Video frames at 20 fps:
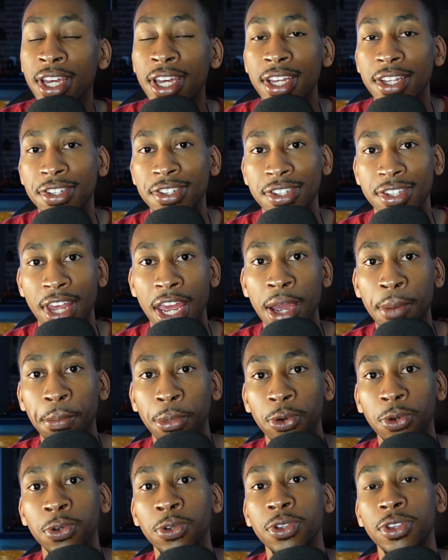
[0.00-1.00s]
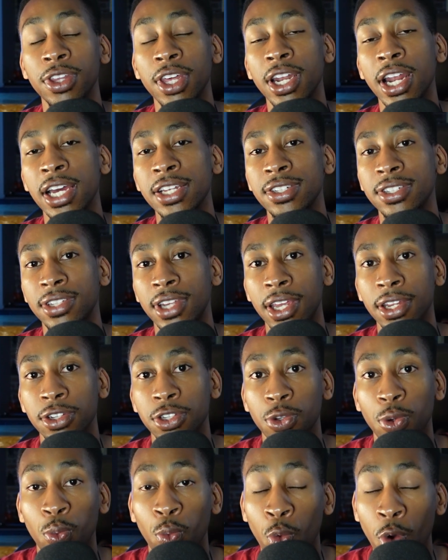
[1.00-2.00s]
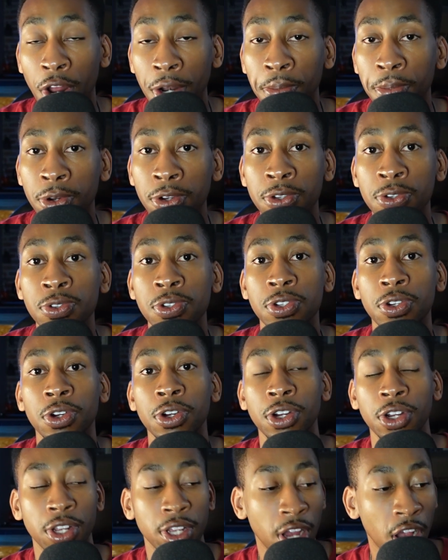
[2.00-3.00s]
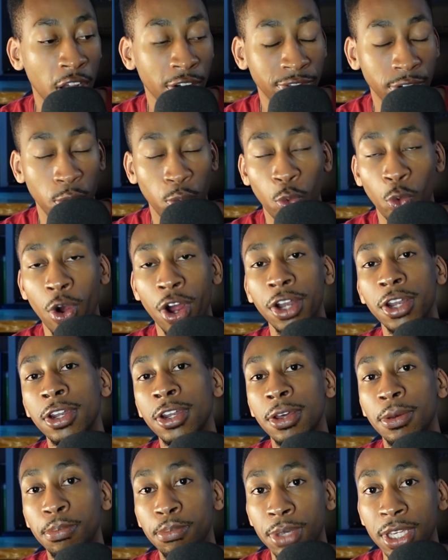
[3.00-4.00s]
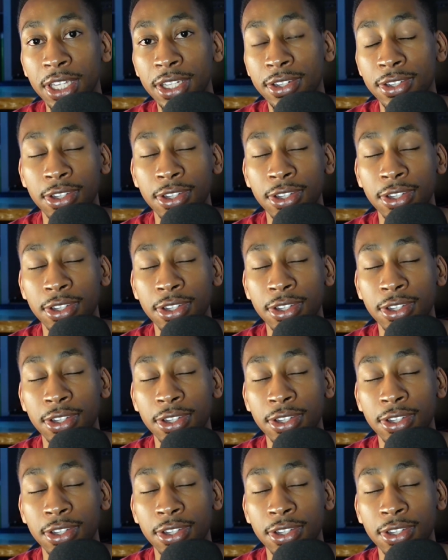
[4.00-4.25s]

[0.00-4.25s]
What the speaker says: sample that I sent to one producer off of one beat.